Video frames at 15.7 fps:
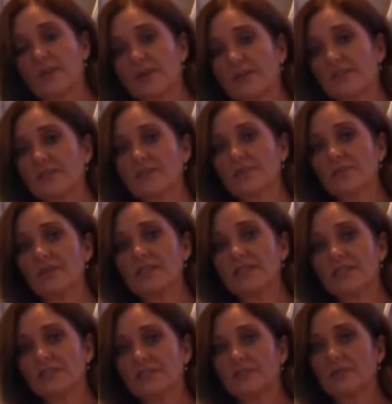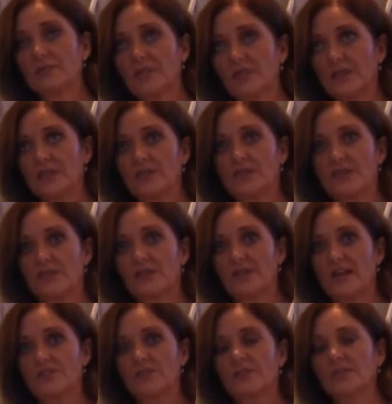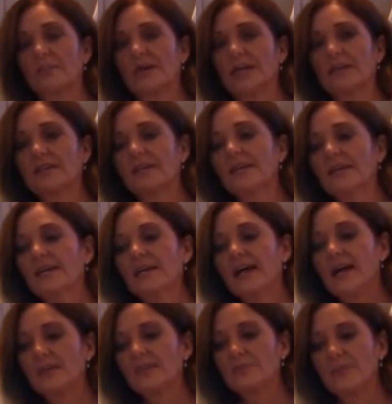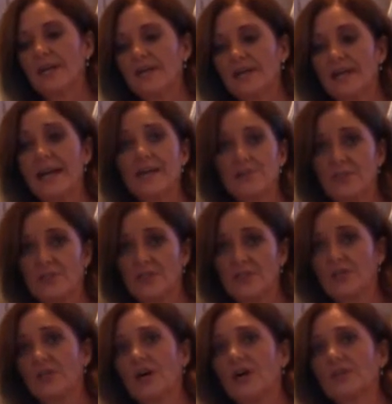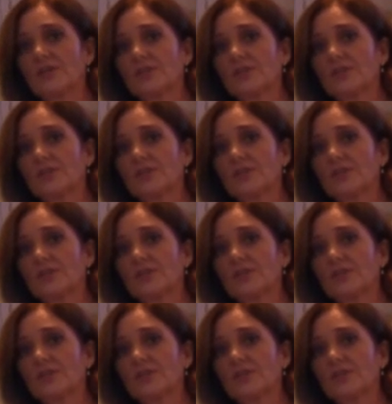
Credit Suisse, the big international bank, had to pay $8 million